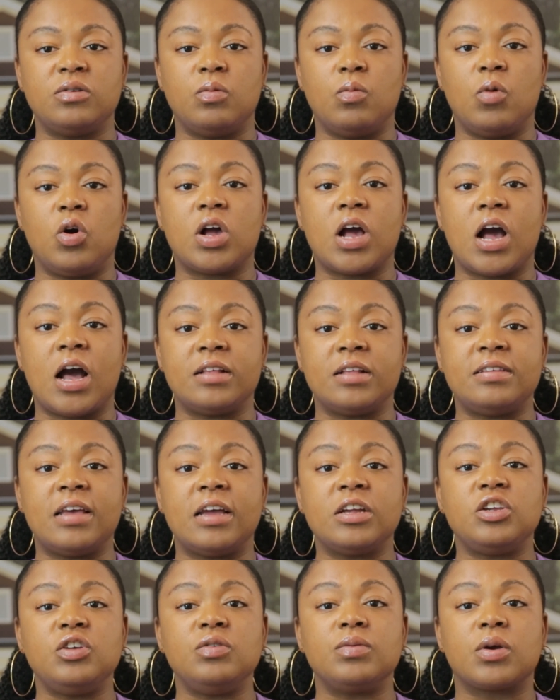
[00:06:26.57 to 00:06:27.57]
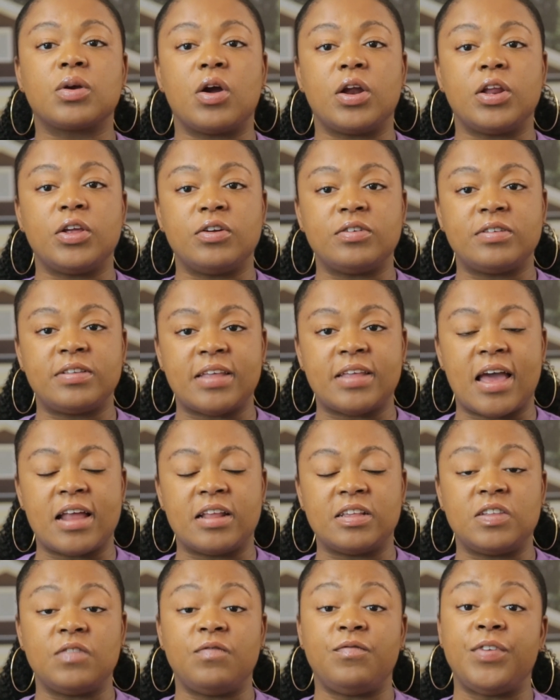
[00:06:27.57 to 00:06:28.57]
we'll contact you regarding your
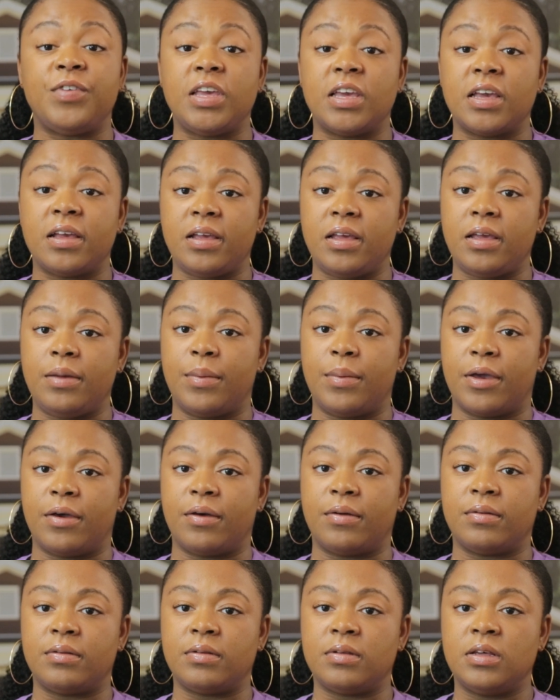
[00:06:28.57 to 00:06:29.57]
status via email.